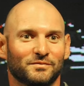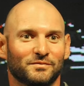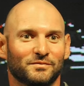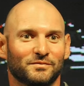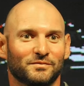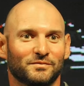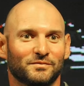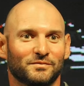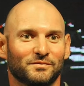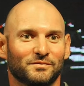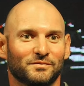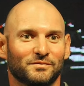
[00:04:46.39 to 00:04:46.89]

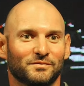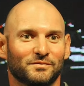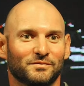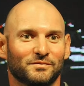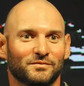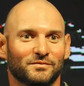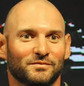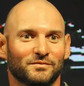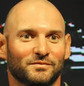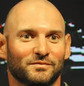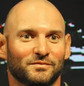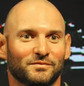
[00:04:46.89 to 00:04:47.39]

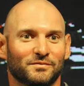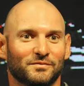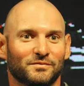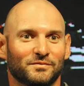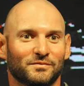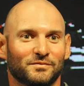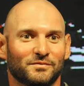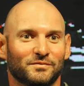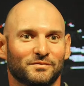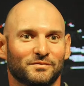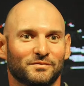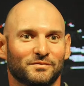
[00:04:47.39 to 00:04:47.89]

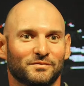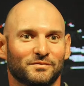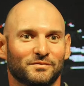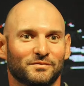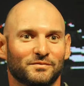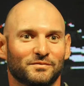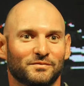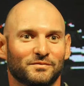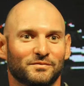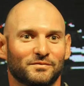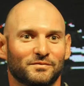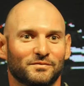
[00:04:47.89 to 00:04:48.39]

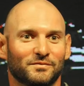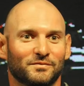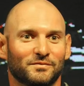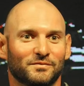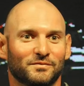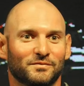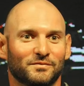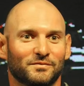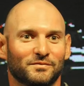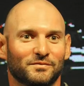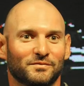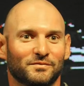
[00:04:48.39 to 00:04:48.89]

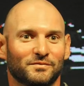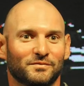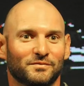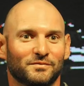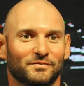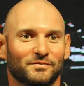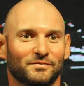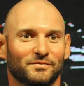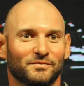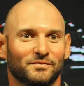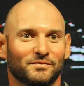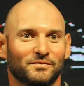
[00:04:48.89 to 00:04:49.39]

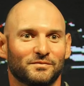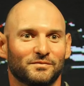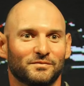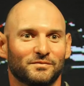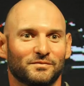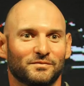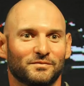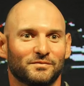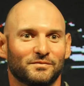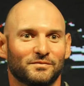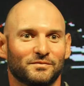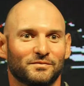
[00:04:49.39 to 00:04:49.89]

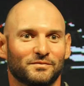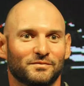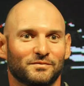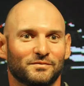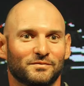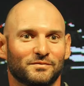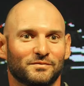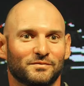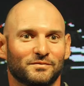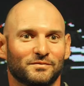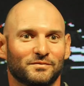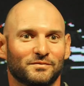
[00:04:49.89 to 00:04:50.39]

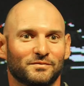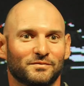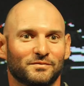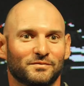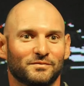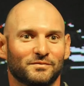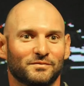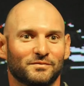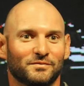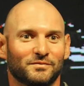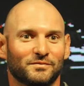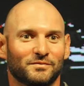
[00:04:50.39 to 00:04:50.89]

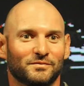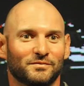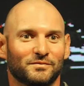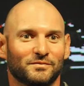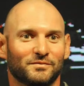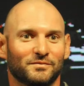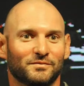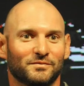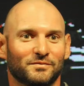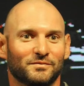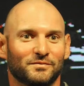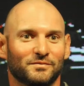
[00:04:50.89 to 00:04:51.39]

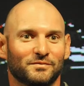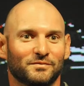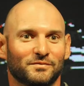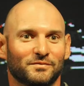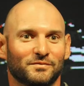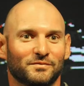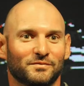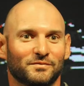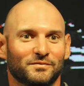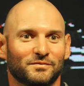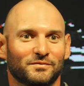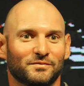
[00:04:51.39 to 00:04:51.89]

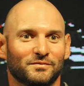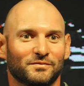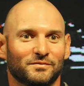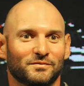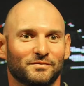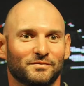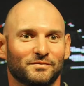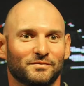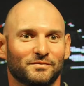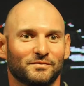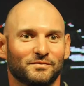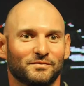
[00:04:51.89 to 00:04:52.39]

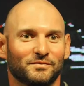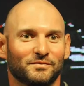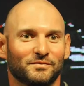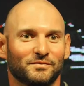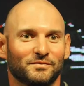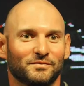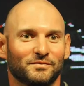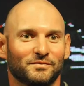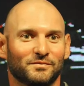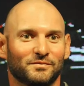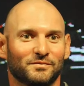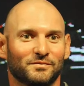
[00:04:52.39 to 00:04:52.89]

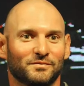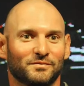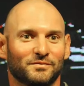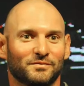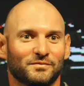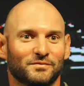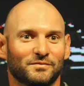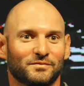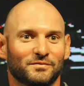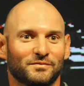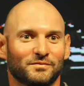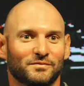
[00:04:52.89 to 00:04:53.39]

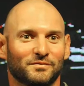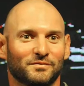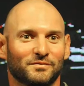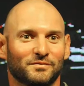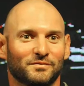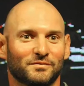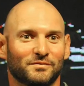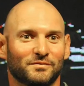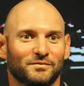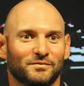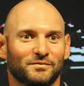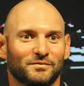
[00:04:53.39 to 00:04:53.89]

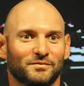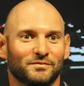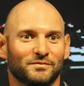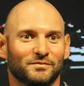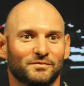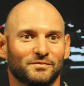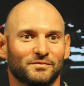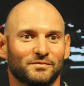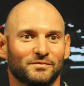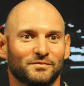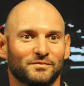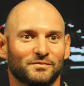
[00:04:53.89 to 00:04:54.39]
(silent)